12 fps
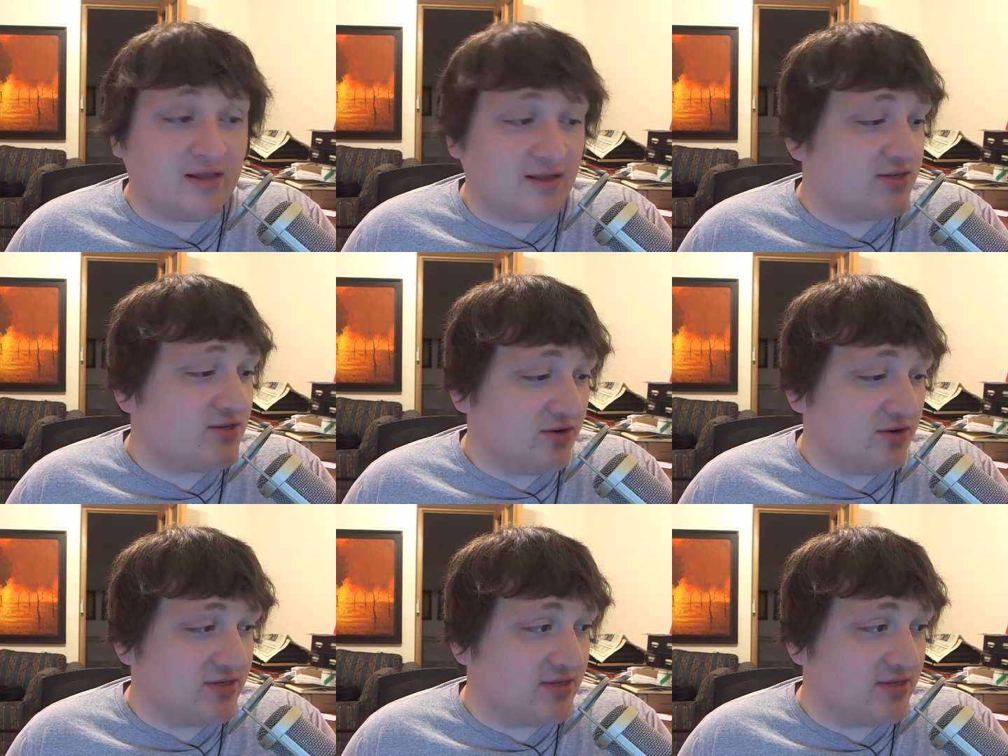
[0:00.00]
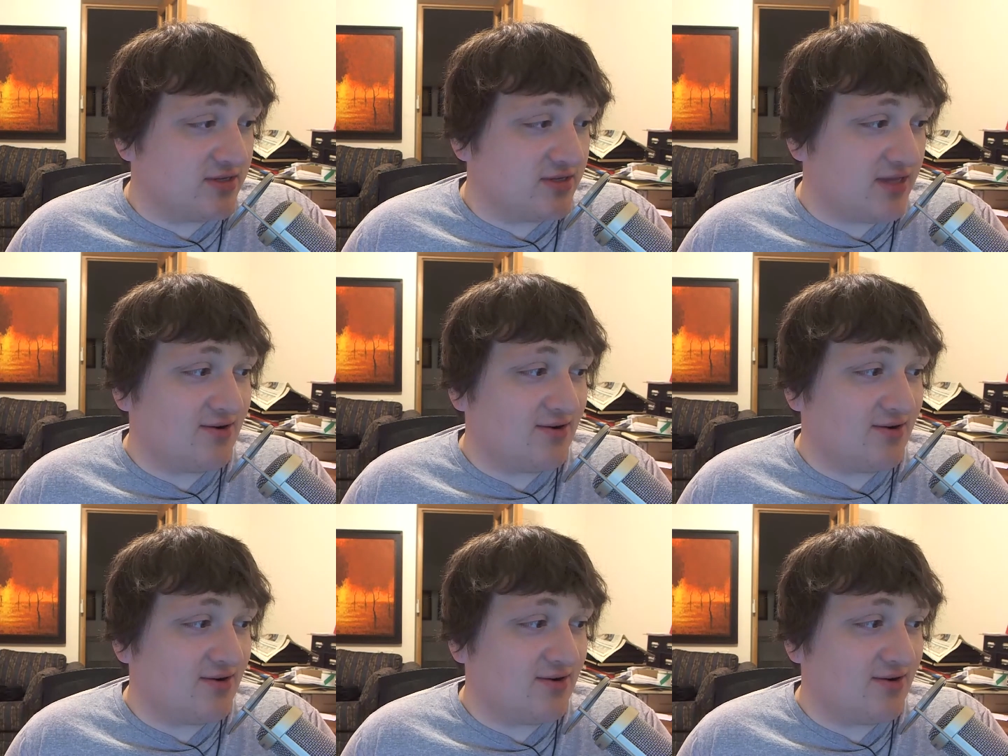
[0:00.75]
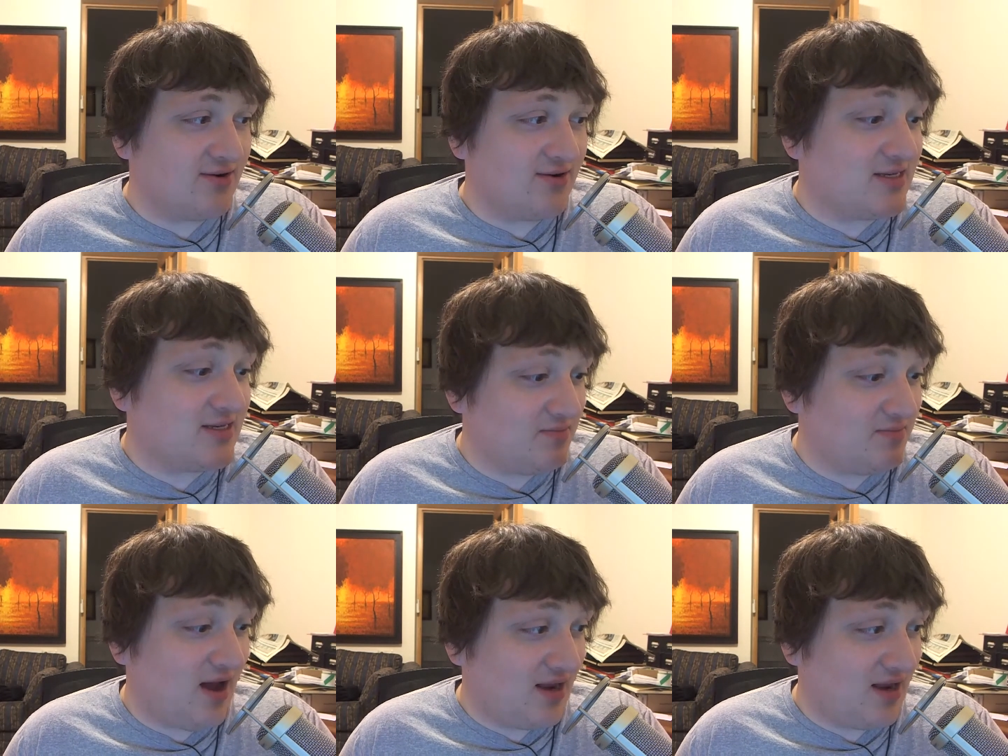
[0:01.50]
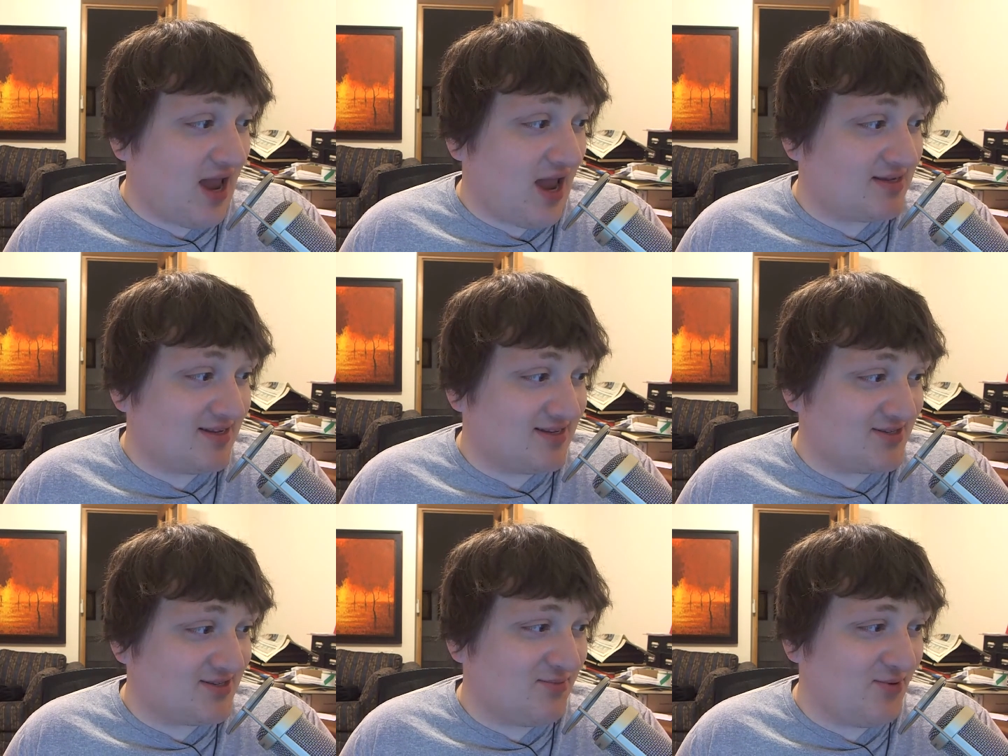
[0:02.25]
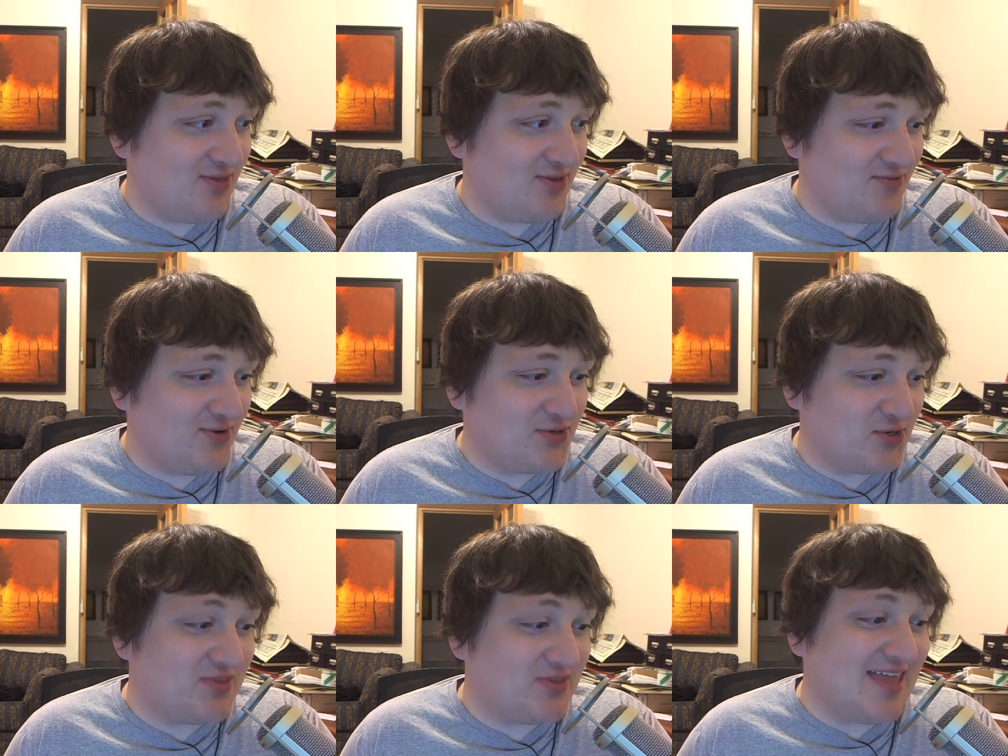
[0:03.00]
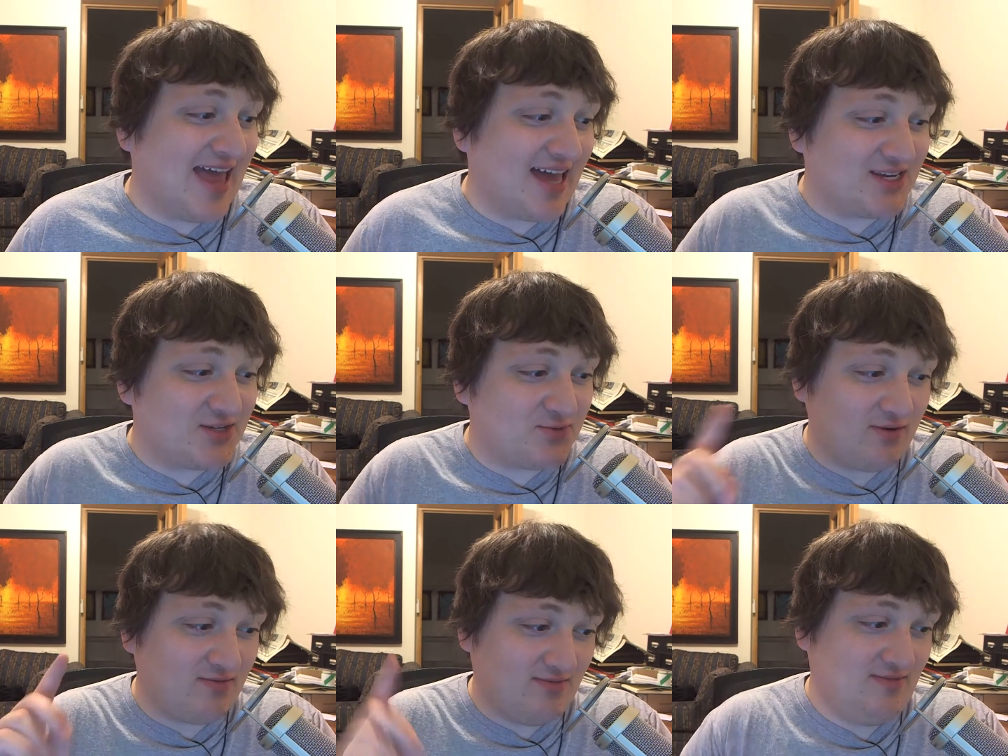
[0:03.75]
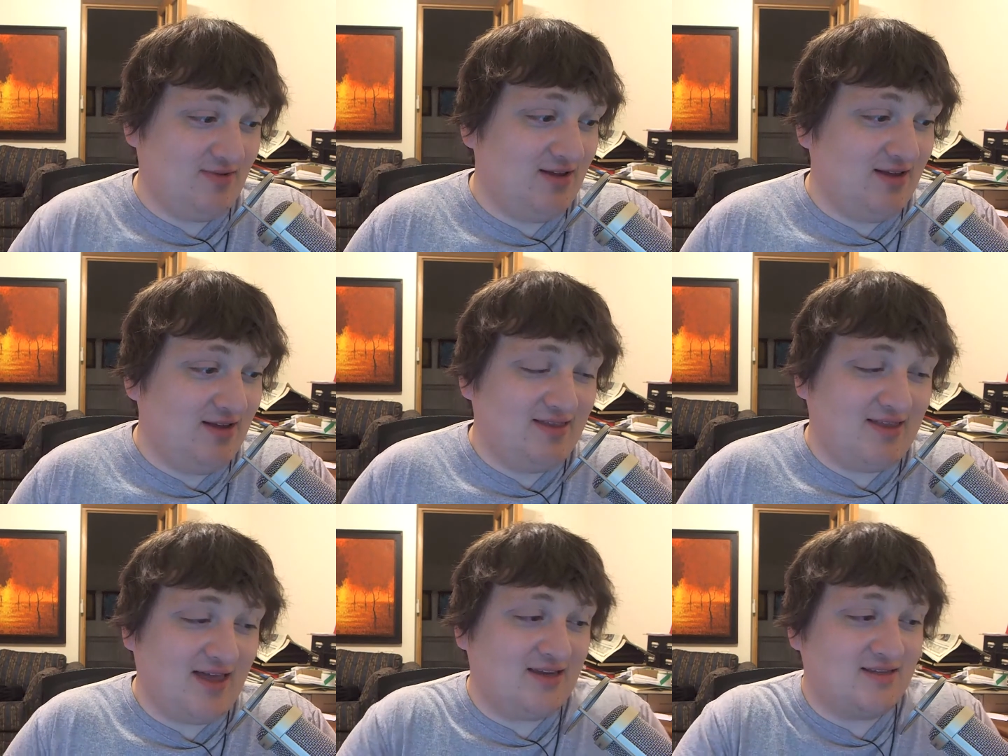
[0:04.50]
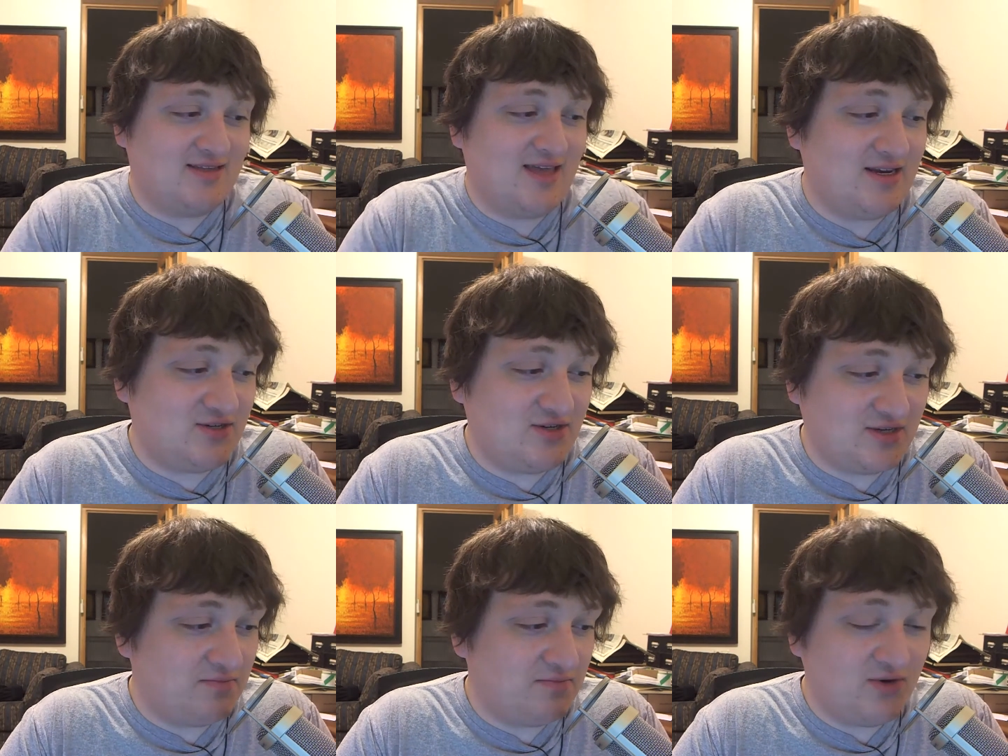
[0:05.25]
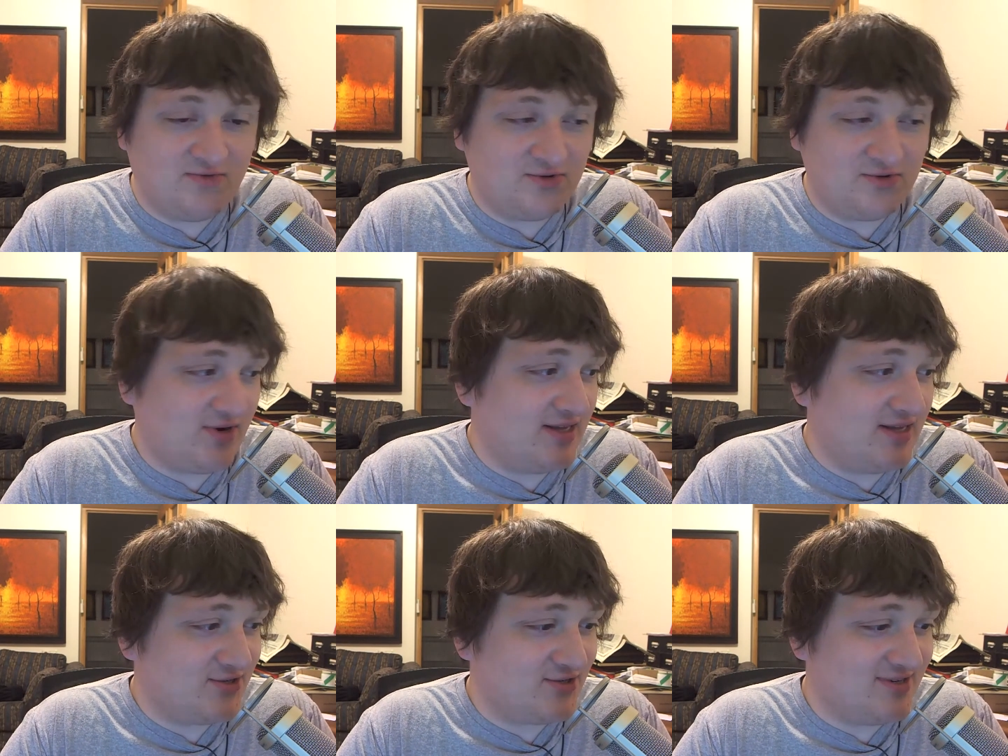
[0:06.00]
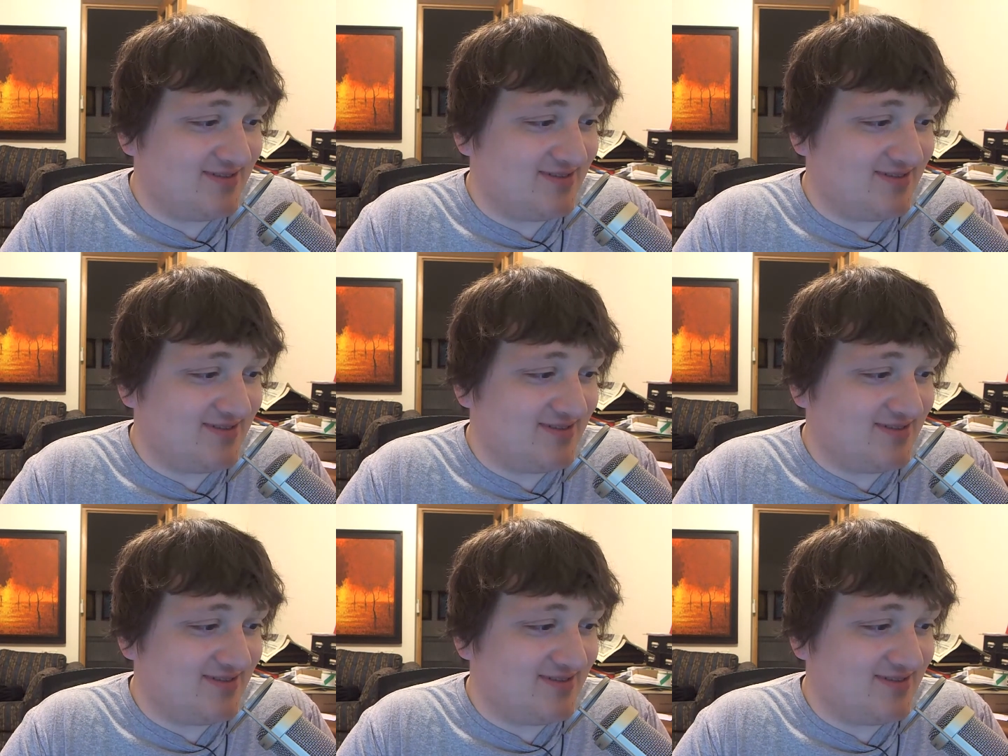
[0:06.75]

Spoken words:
listeners that would like to podcast at some point in the future, that is just a beautiful transition,